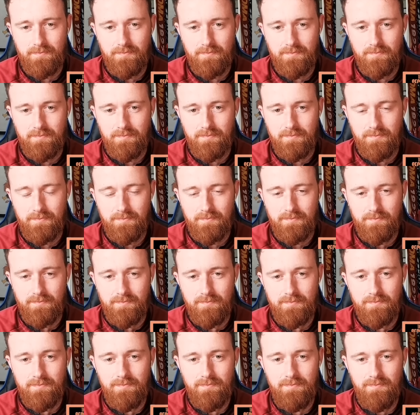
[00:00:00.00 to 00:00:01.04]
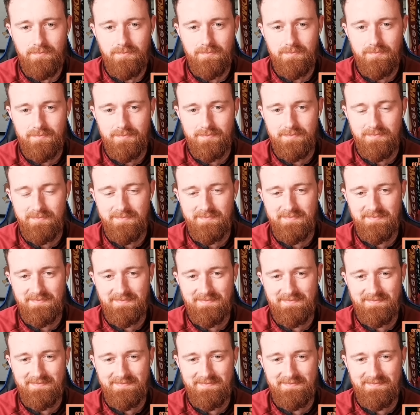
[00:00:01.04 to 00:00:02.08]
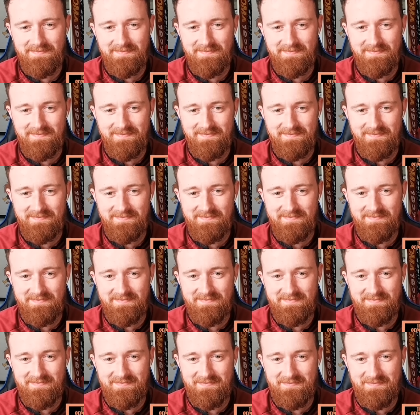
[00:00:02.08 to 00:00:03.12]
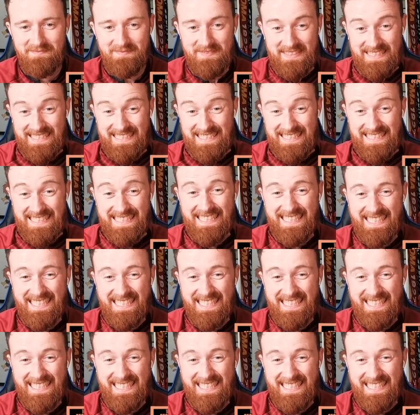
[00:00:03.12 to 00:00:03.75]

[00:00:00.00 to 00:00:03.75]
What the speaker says: This person isn't speaking.